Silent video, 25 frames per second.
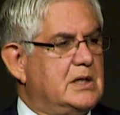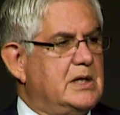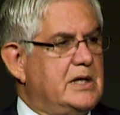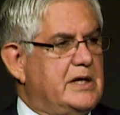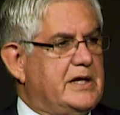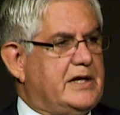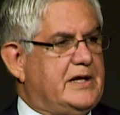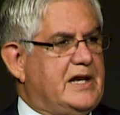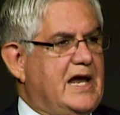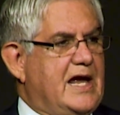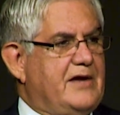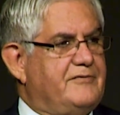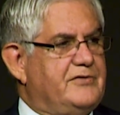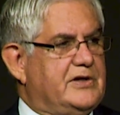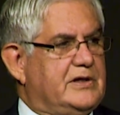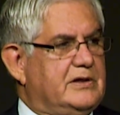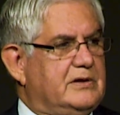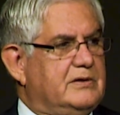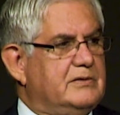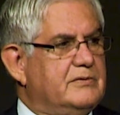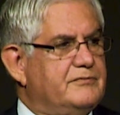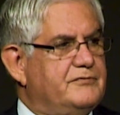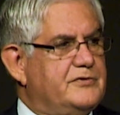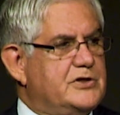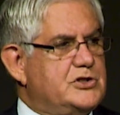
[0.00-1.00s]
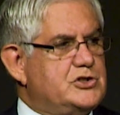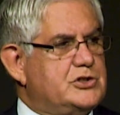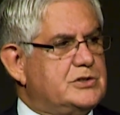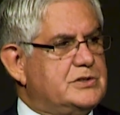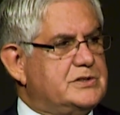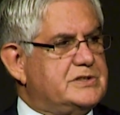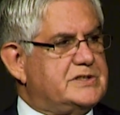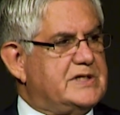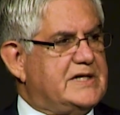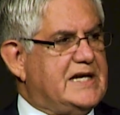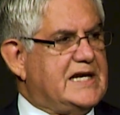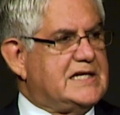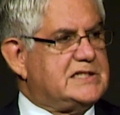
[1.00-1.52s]
in having
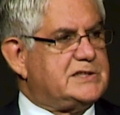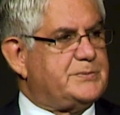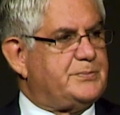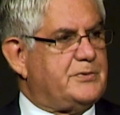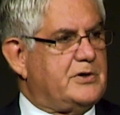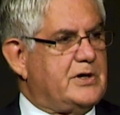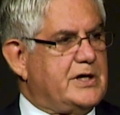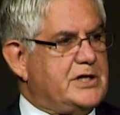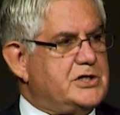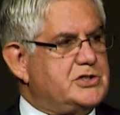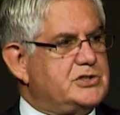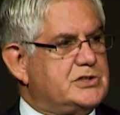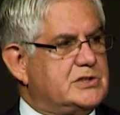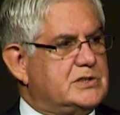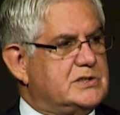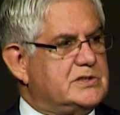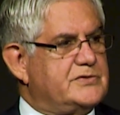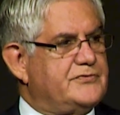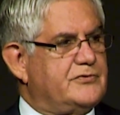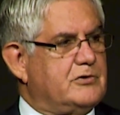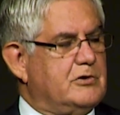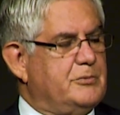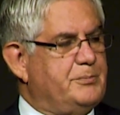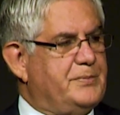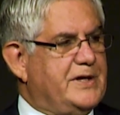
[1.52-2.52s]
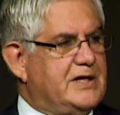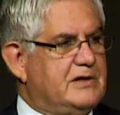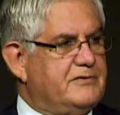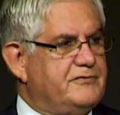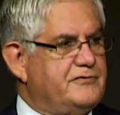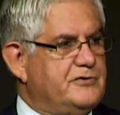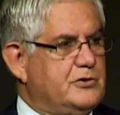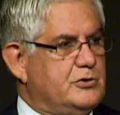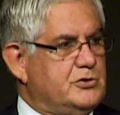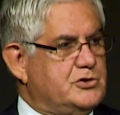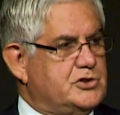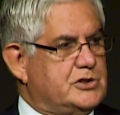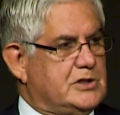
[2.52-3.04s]
visions and aspirations for a better
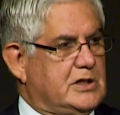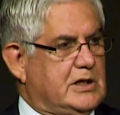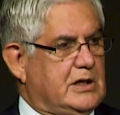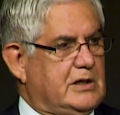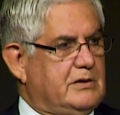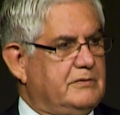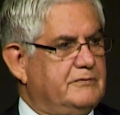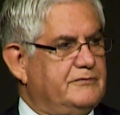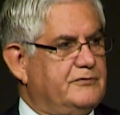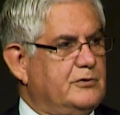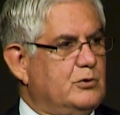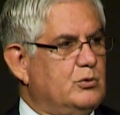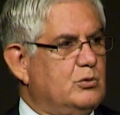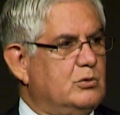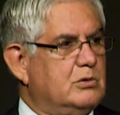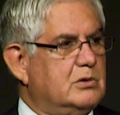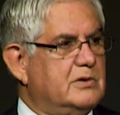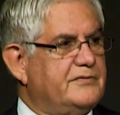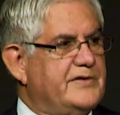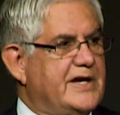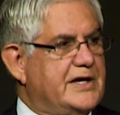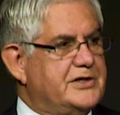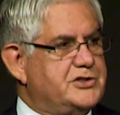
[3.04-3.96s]
future for all of our